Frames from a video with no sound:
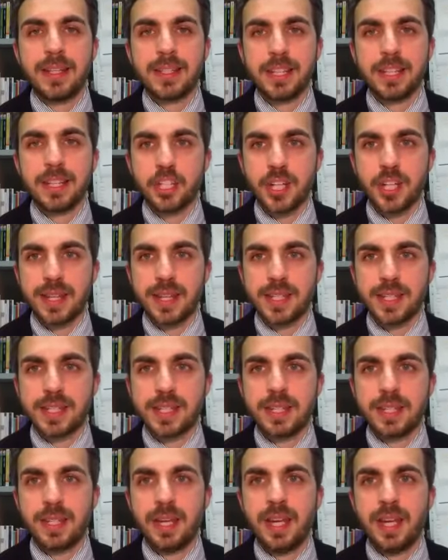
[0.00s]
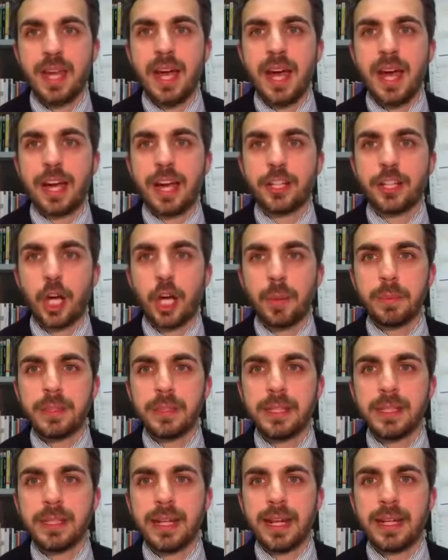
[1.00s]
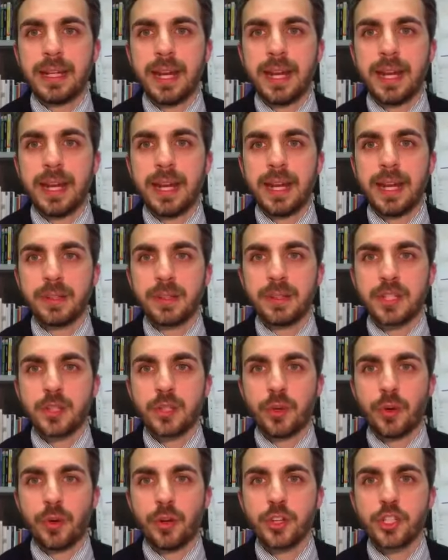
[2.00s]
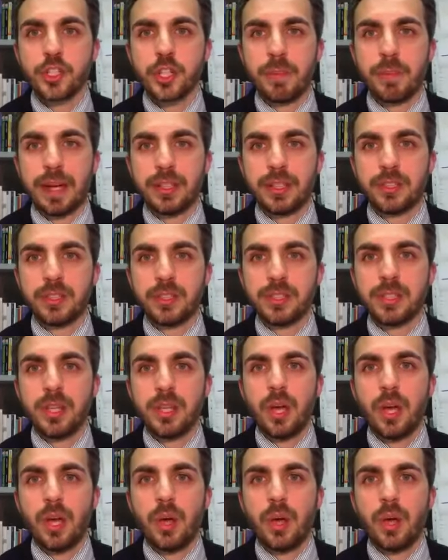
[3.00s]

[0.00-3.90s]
such as adopting an action research method